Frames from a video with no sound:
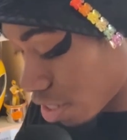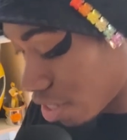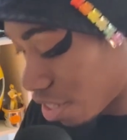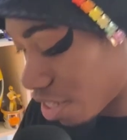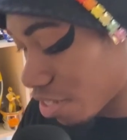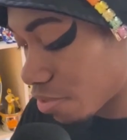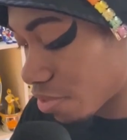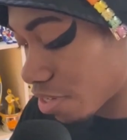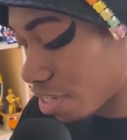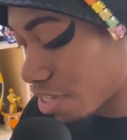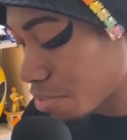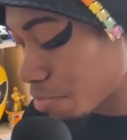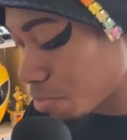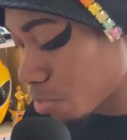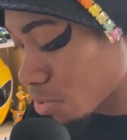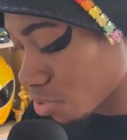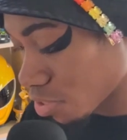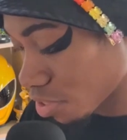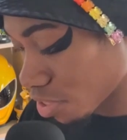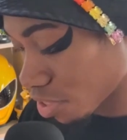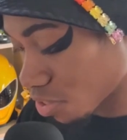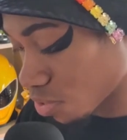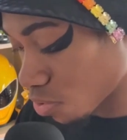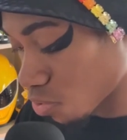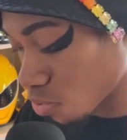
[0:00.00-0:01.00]
this booklet
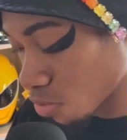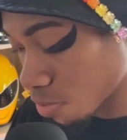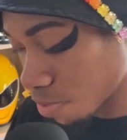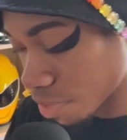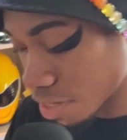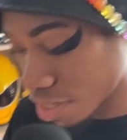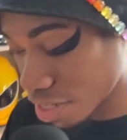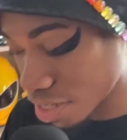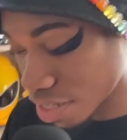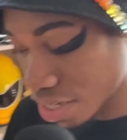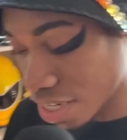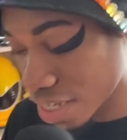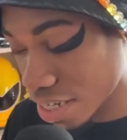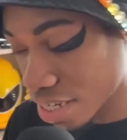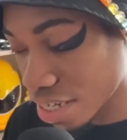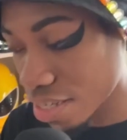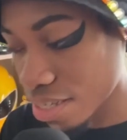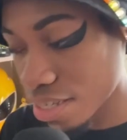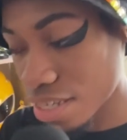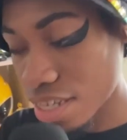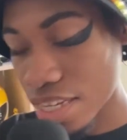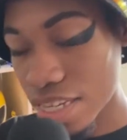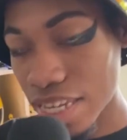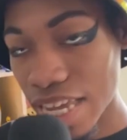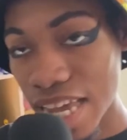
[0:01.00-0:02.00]
is cool because it, it,
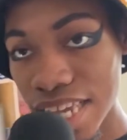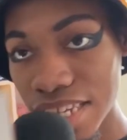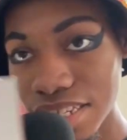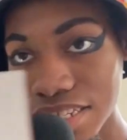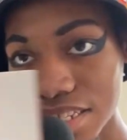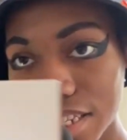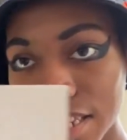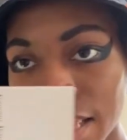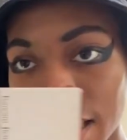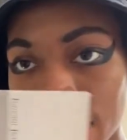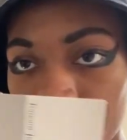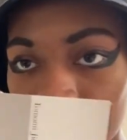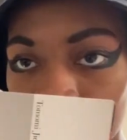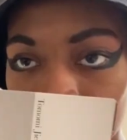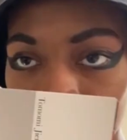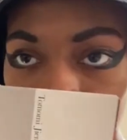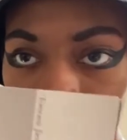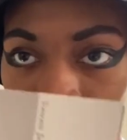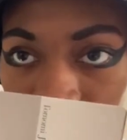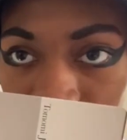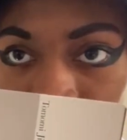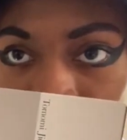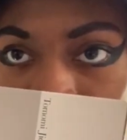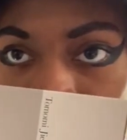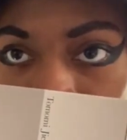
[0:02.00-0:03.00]
it has the
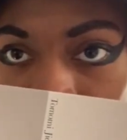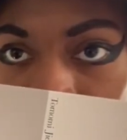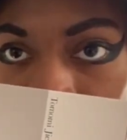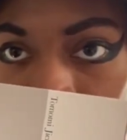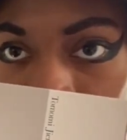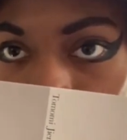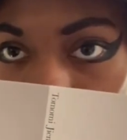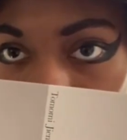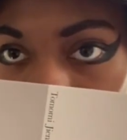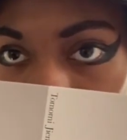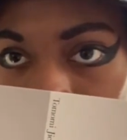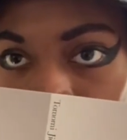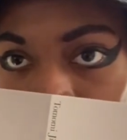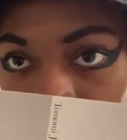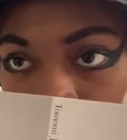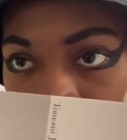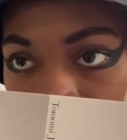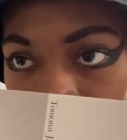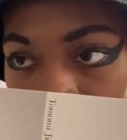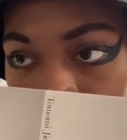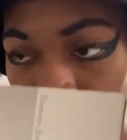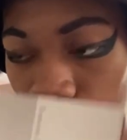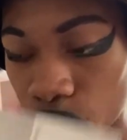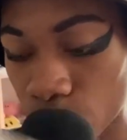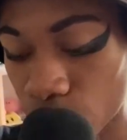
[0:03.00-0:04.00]
outfits for the
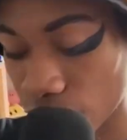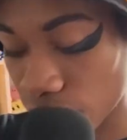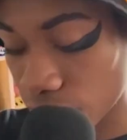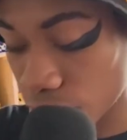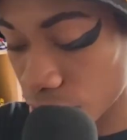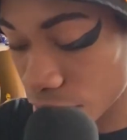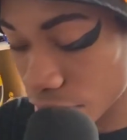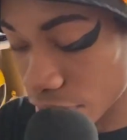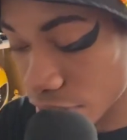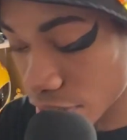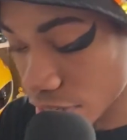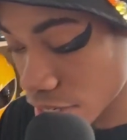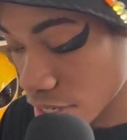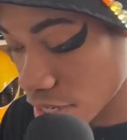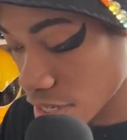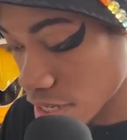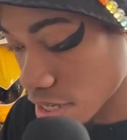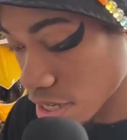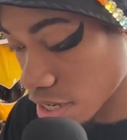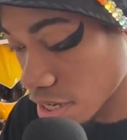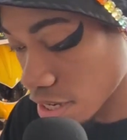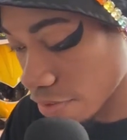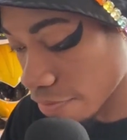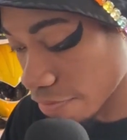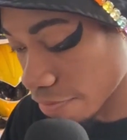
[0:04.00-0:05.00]
Invincible era
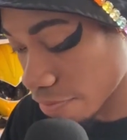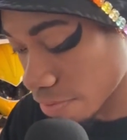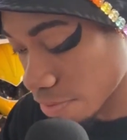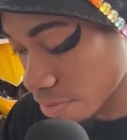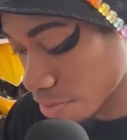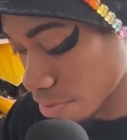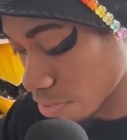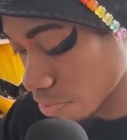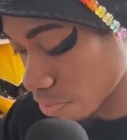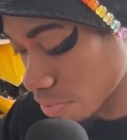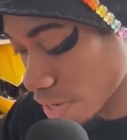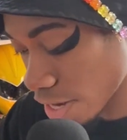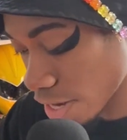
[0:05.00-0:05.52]
of the Rider